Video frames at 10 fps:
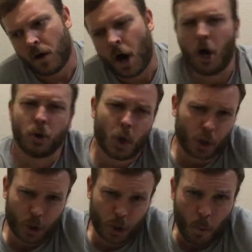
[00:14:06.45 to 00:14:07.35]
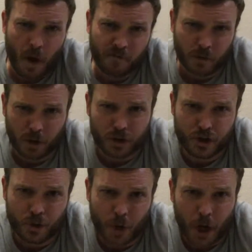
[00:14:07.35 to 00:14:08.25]
How long are you going to wait for
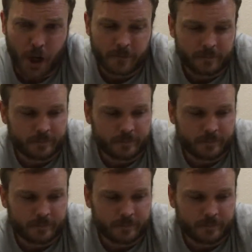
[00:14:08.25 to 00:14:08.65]
Lizzie Grant?